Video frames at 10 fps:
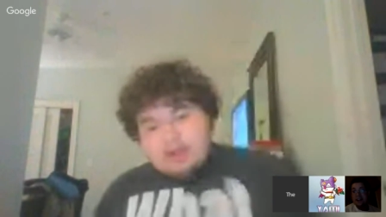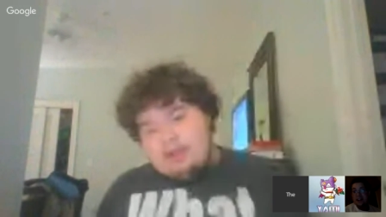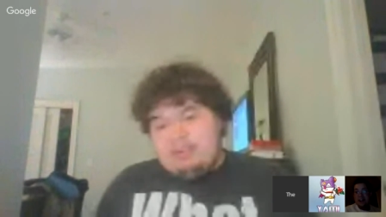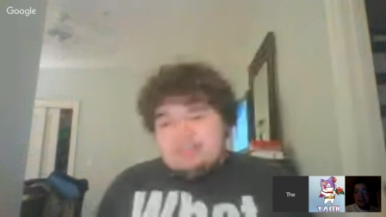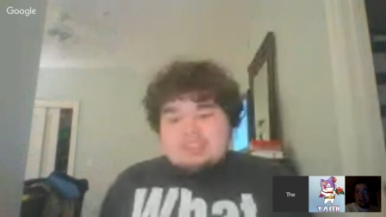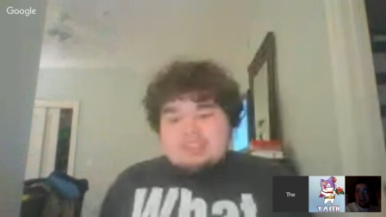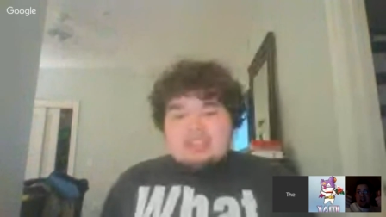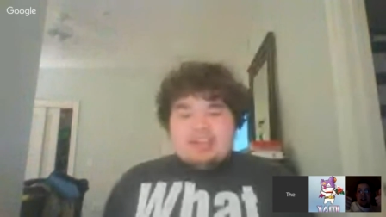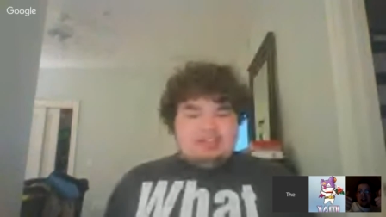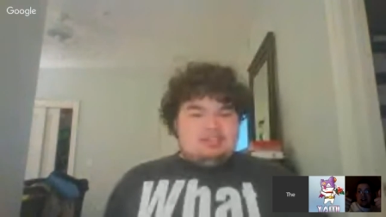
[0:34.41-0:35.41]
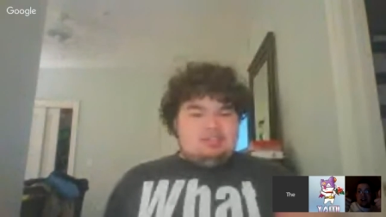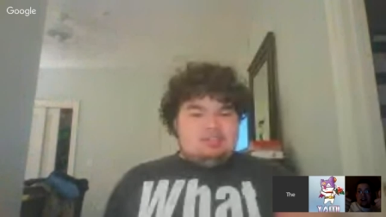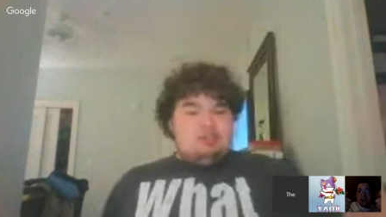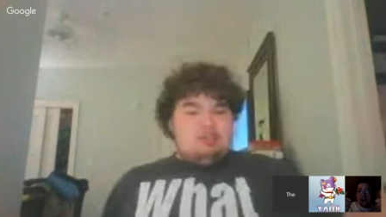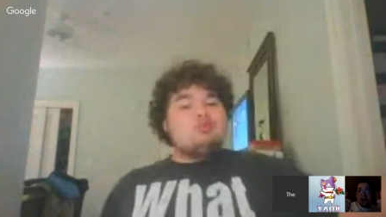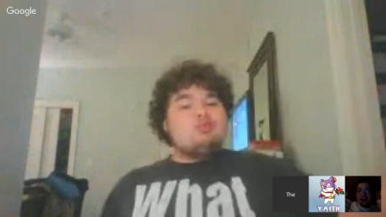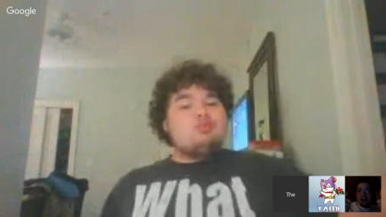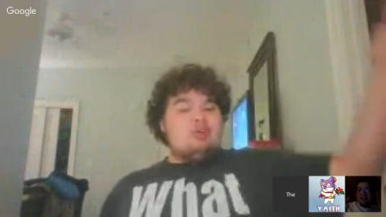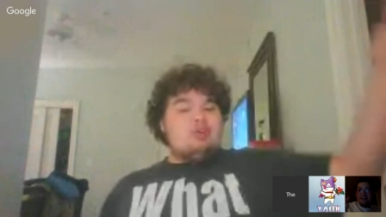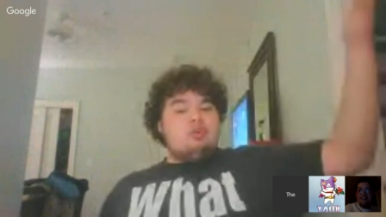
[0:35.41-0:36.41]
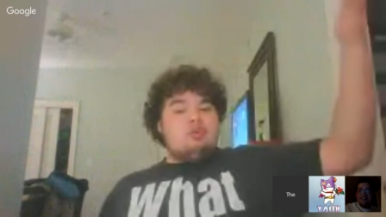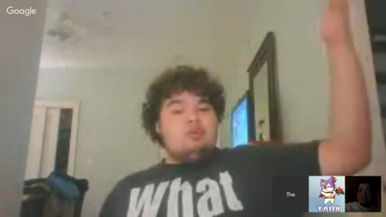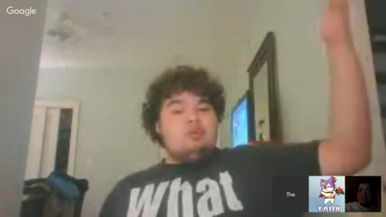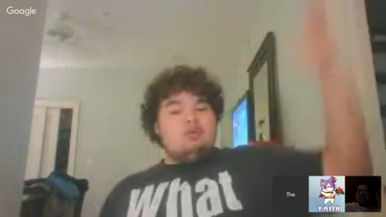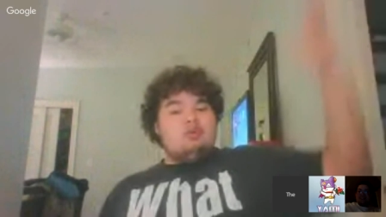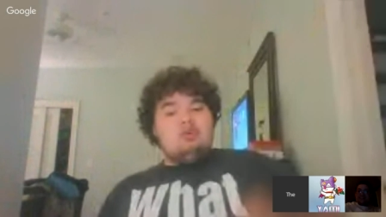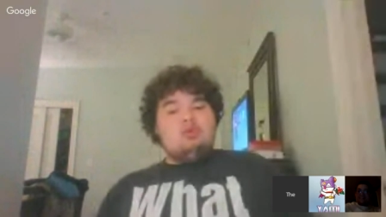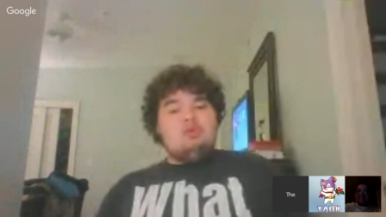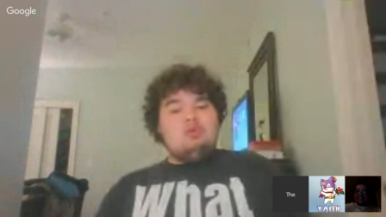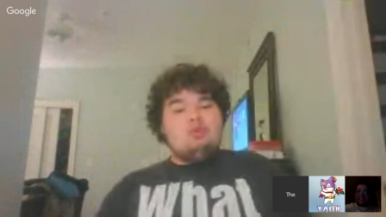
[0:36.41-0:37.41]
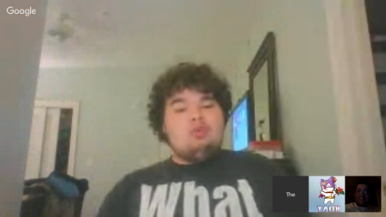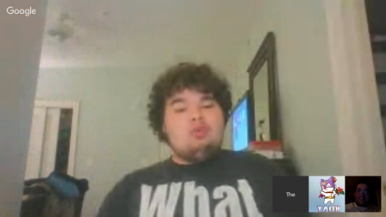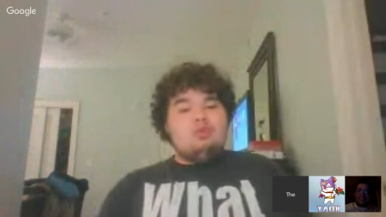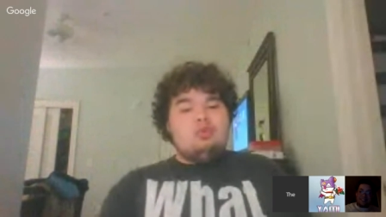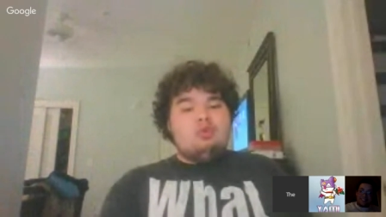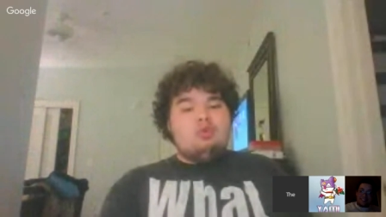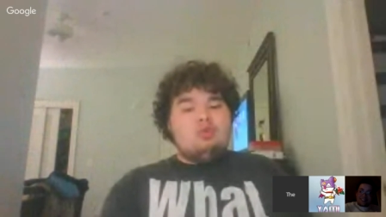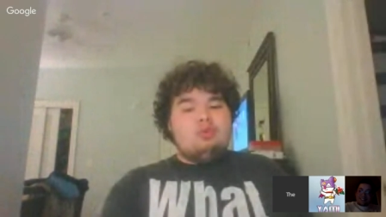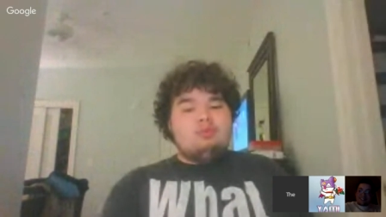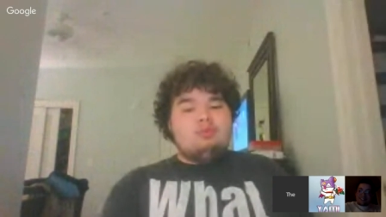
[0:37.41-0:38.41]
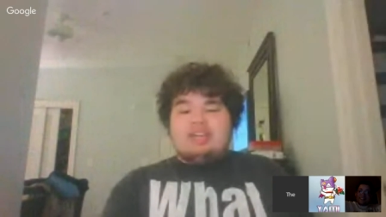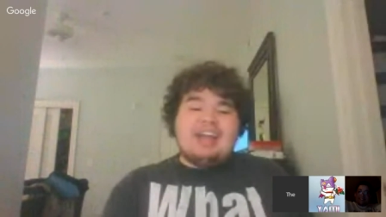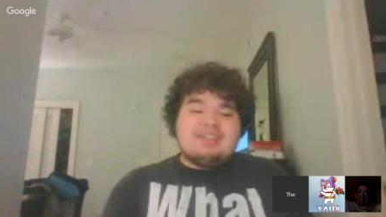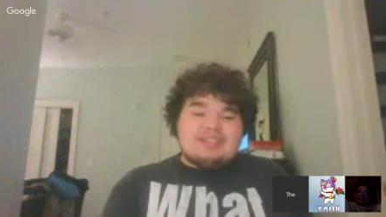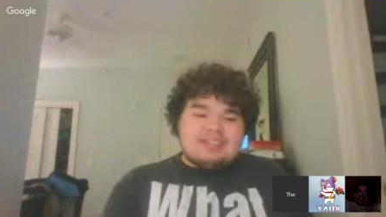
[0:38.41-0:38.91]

This is YouTube Tonight.